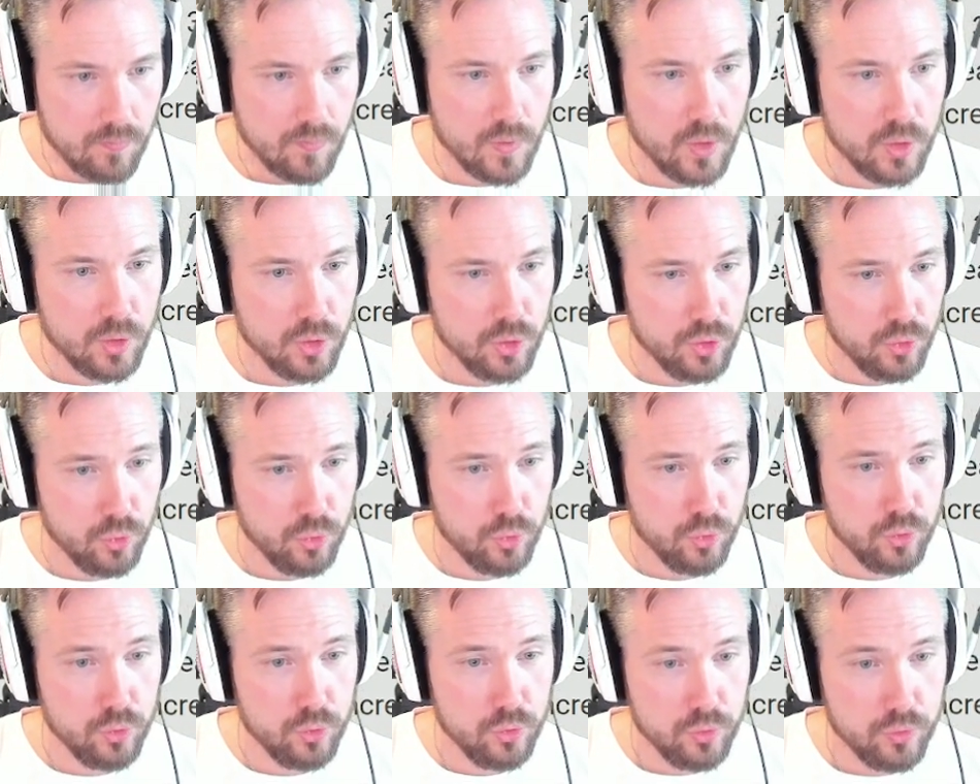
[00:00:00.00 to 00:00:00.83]

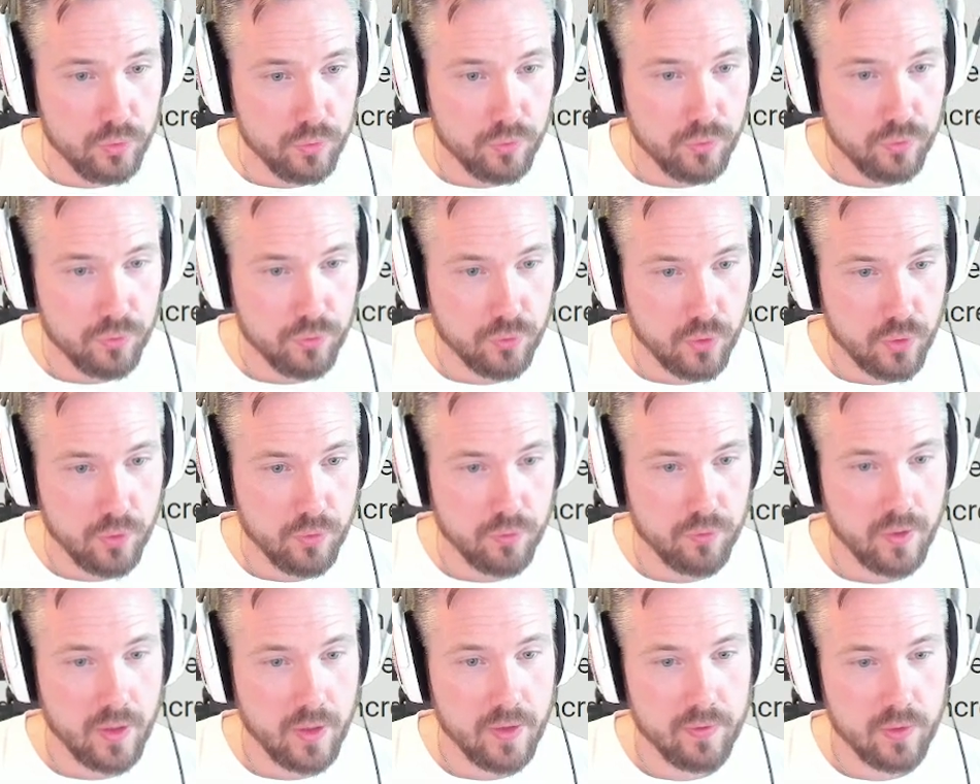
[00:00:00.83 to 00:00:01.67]

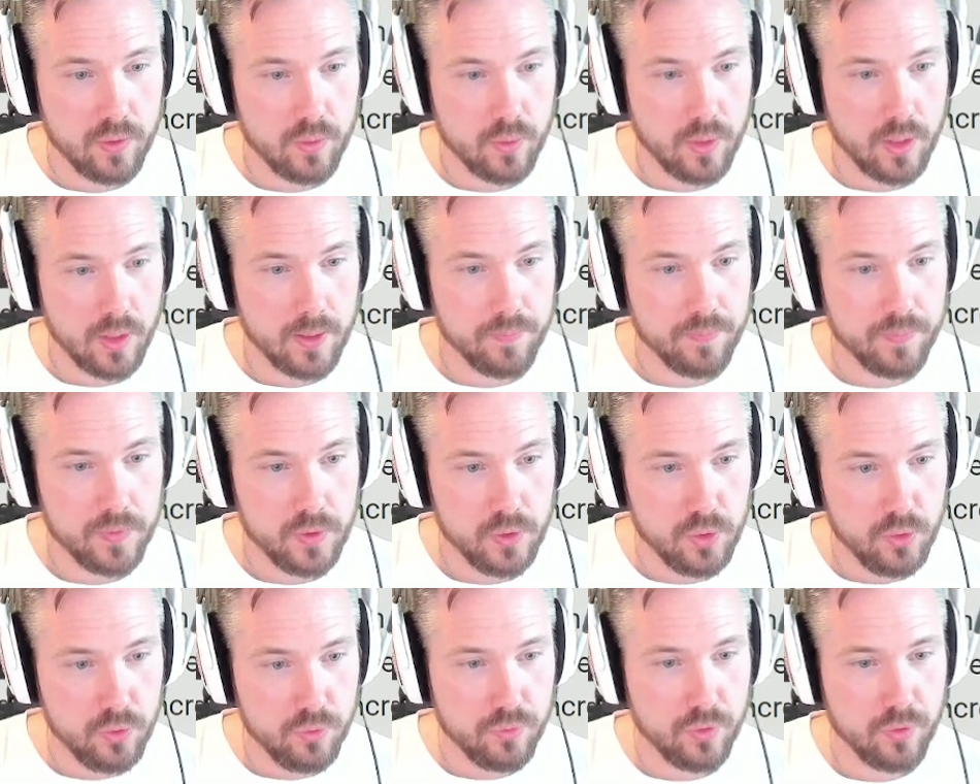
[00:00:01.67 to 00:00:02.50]
U4501.
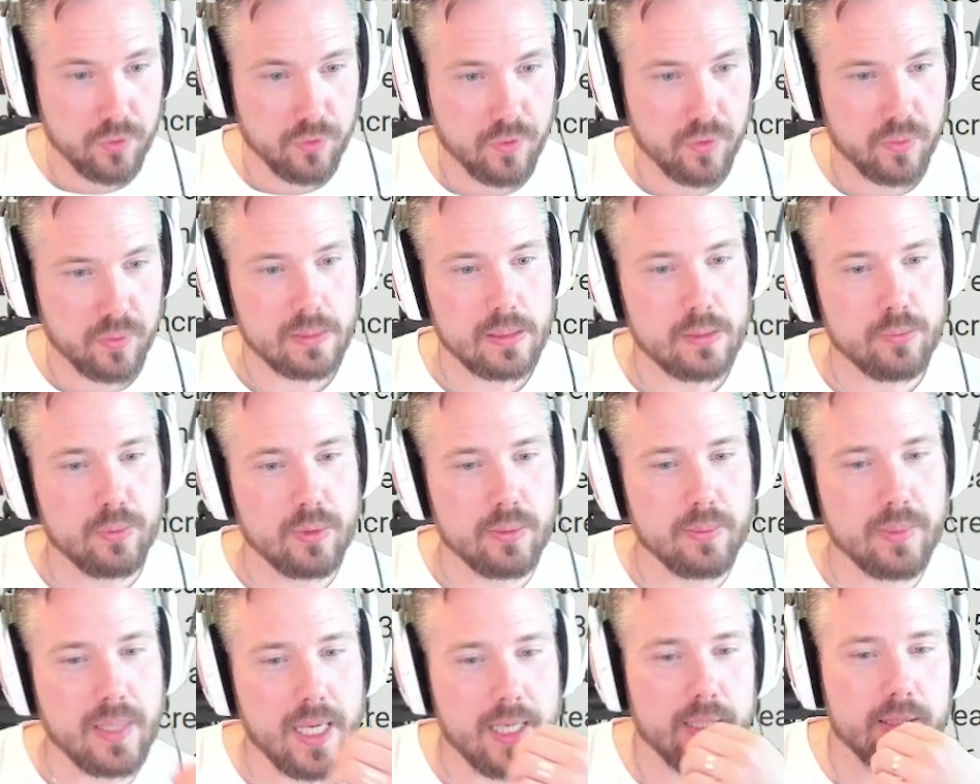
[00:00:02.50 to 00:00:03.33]
U4501 will
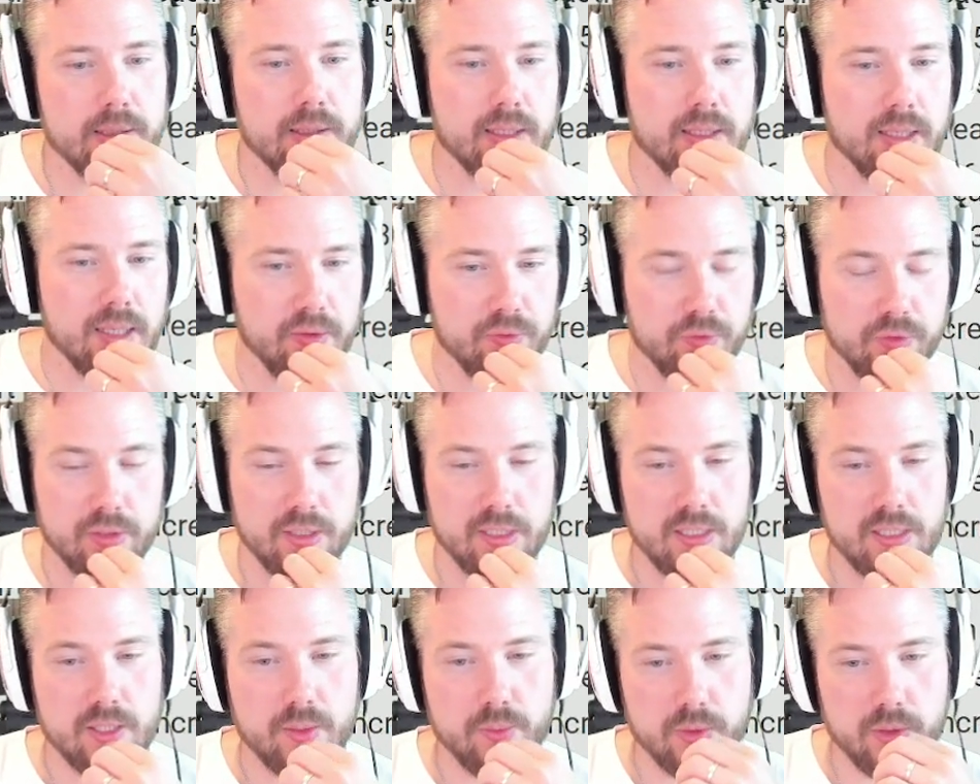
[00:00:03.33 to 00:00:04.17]
be added to the game for
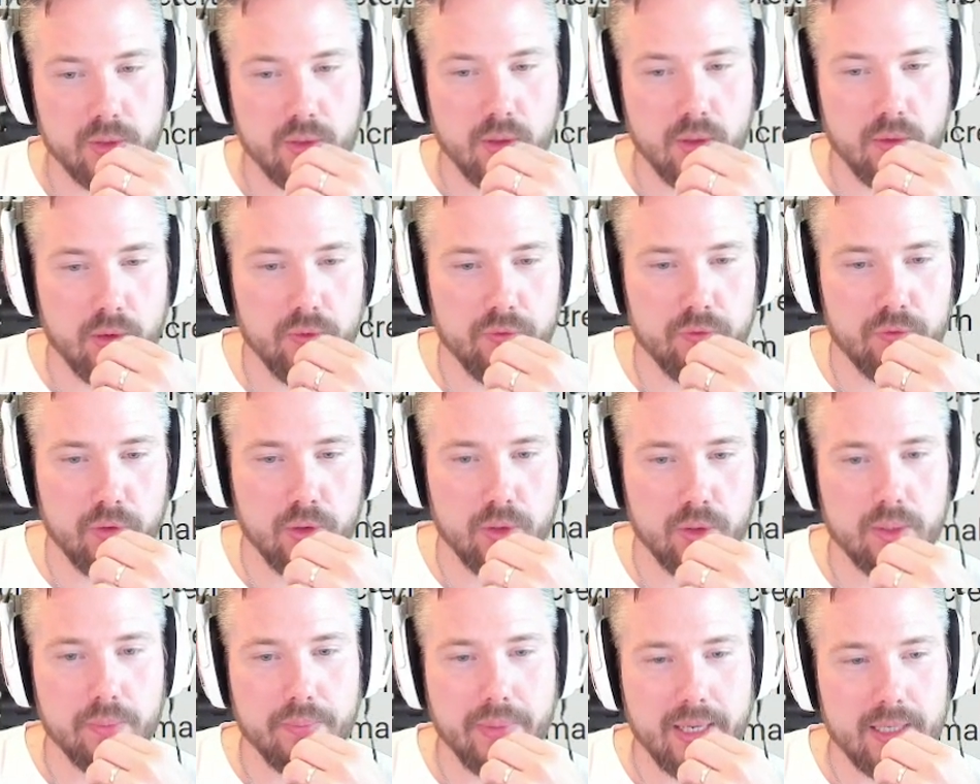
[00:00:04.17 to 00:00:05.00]
testing with the
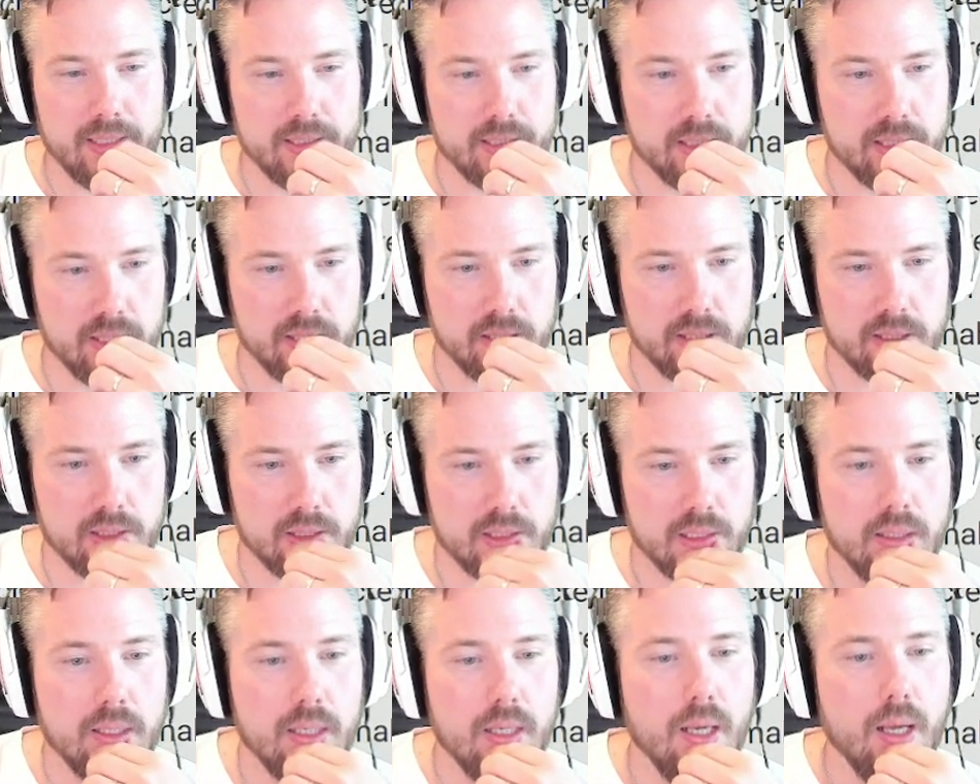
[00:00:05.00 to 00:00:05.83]
following balance changes.
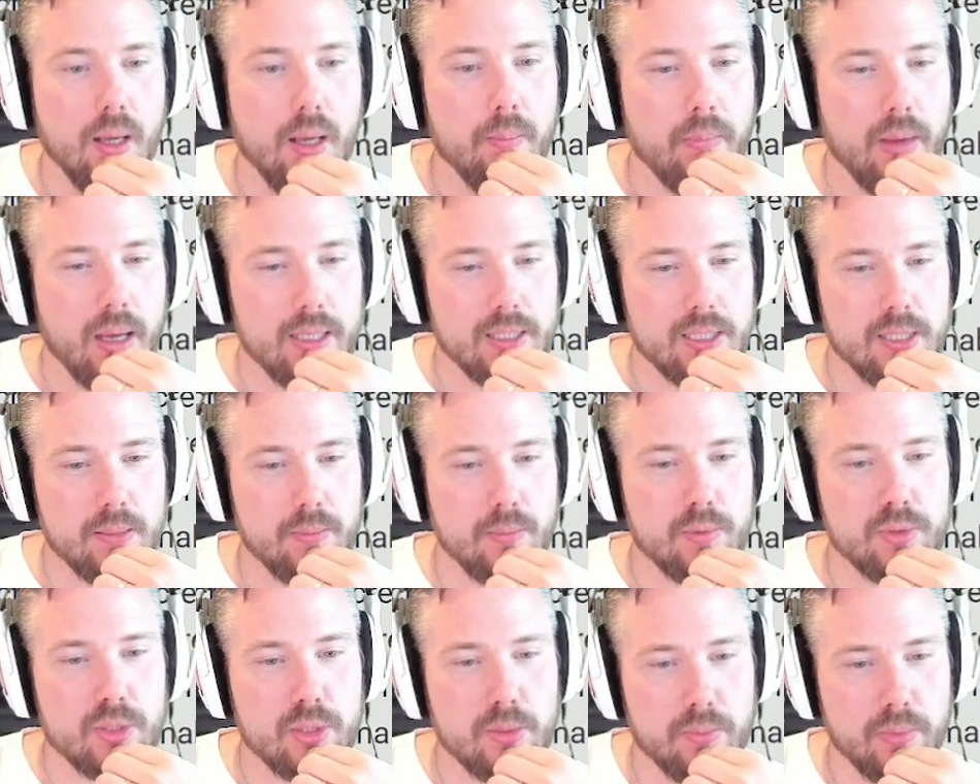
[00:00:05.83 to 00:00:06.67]

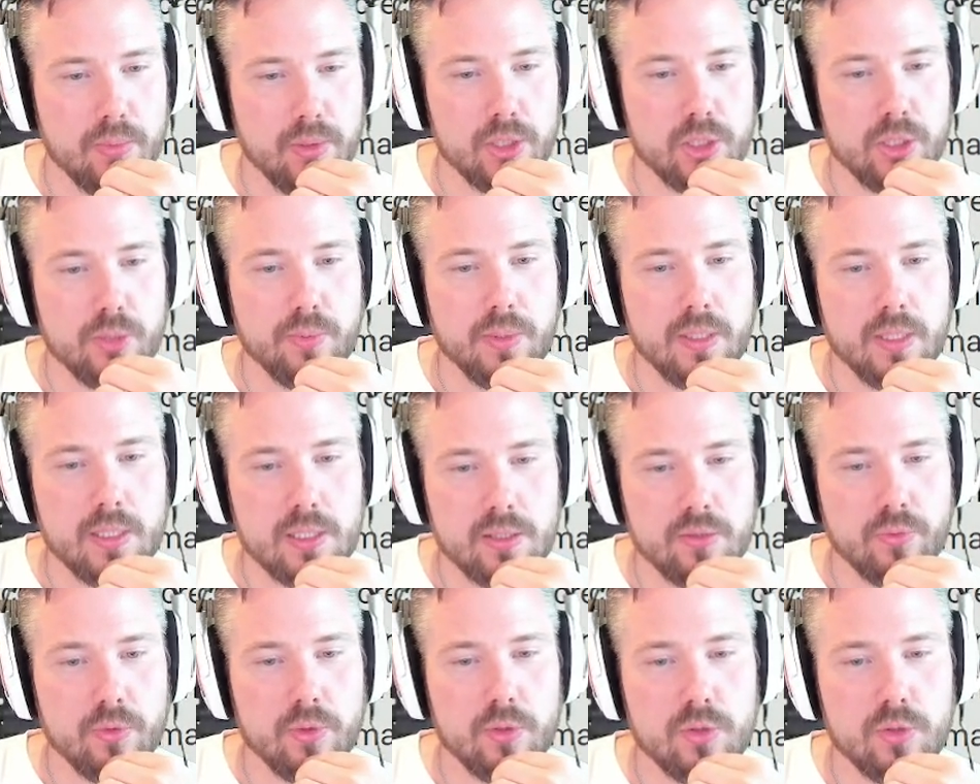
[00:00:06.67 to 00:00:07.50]
Maximum submerged speed
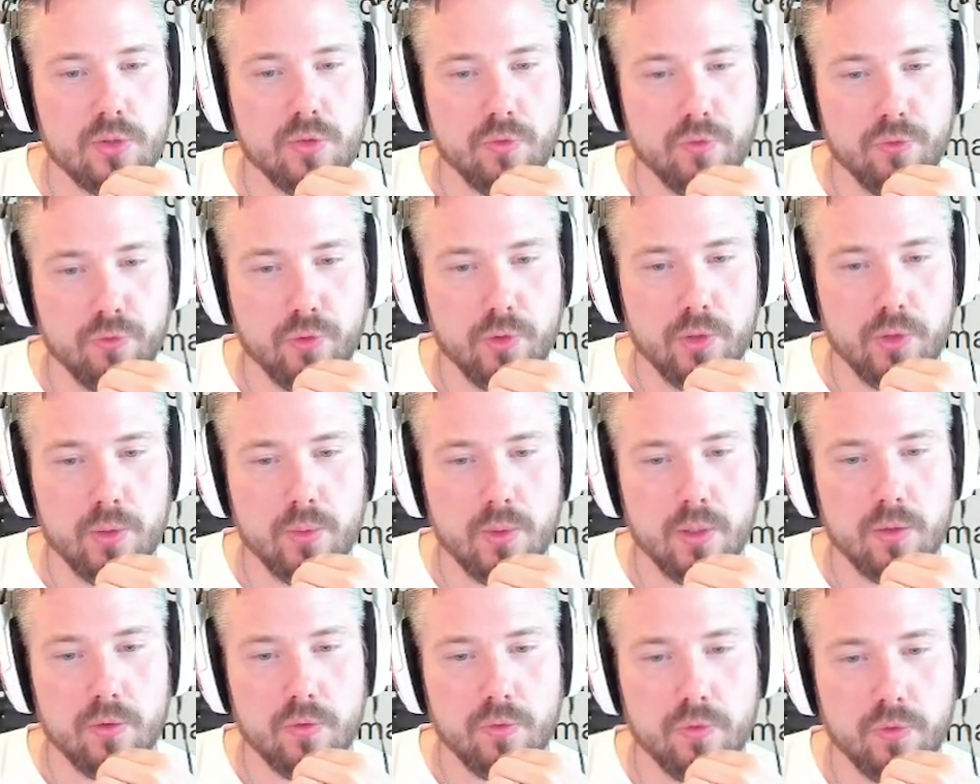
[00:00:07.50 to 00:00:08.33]
is reduced from
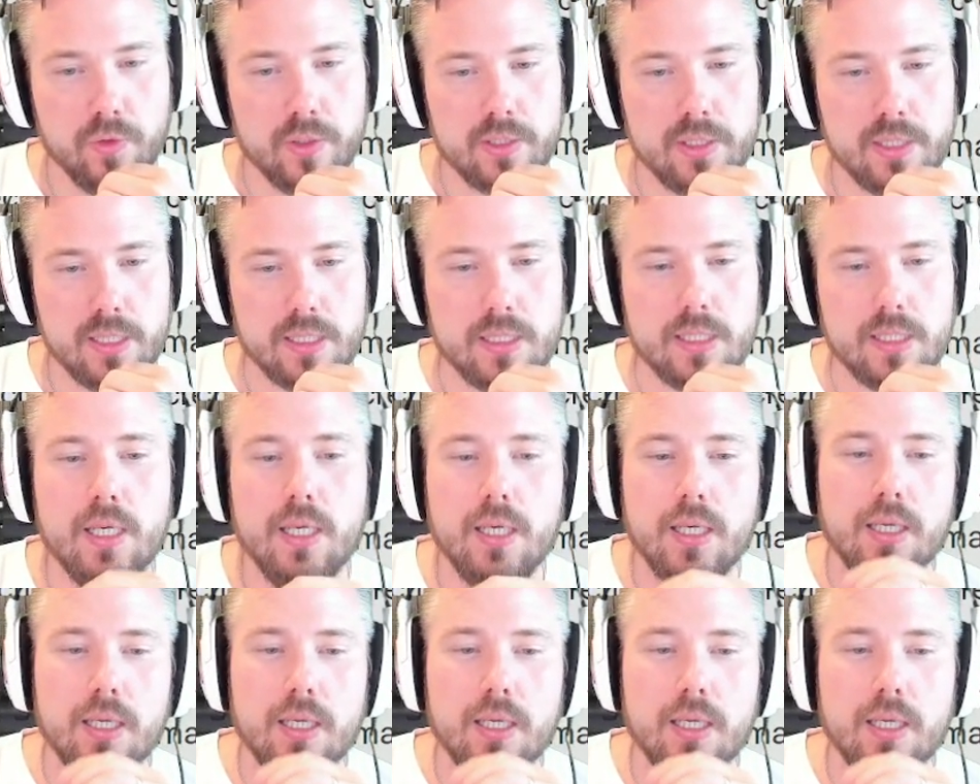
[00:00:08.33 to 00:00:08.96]
41 to 36.